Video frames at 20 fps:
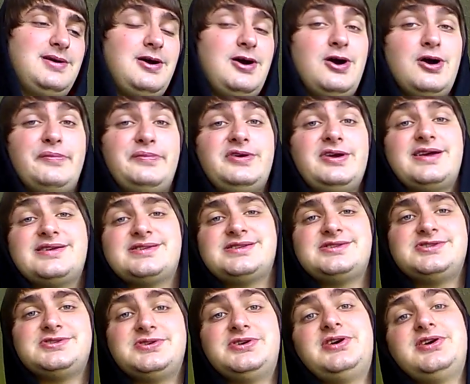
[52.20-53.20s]
I hope you guys
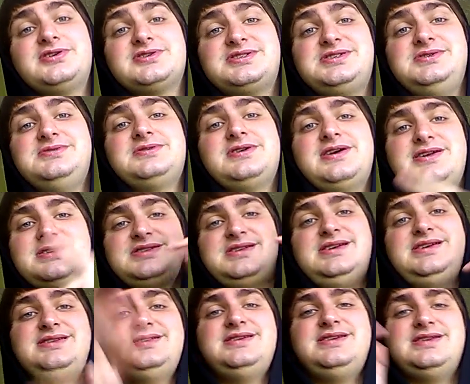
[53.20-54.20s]
enjoy. I'll see you guys
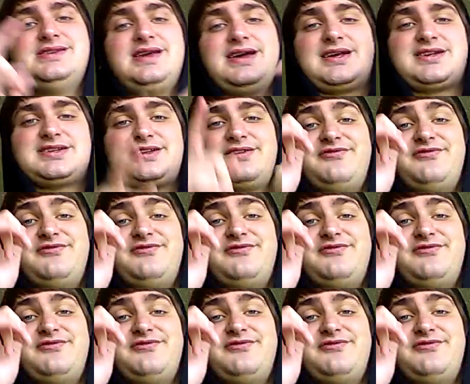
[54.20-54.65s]
in the next